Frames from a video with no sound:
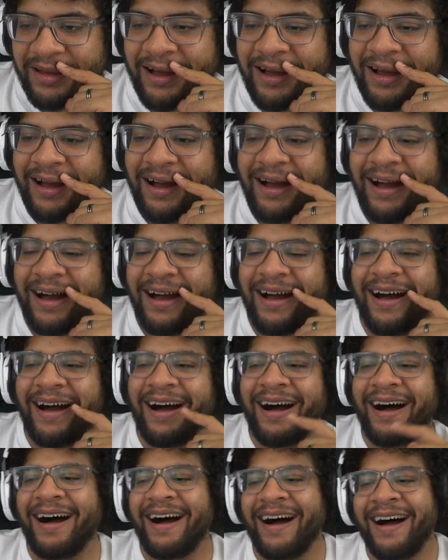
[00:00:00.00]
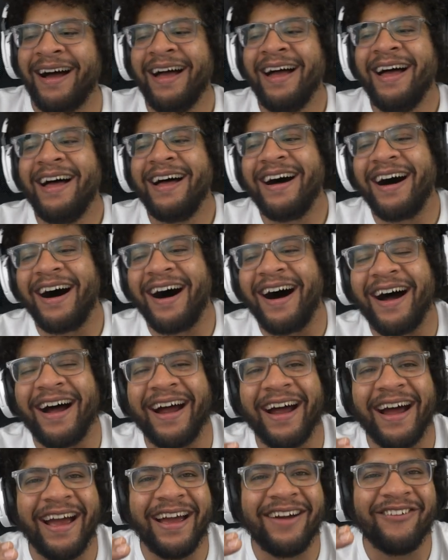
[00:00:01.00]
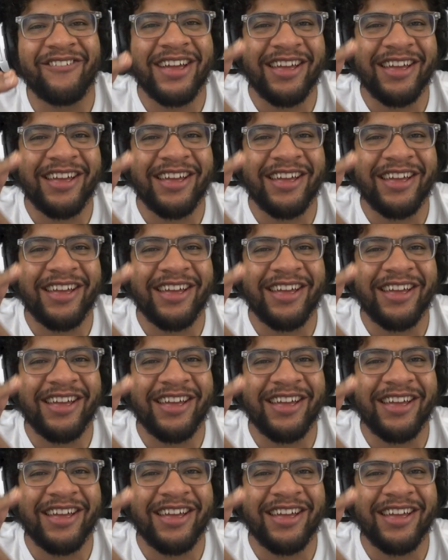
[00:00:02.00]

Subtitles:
Alright,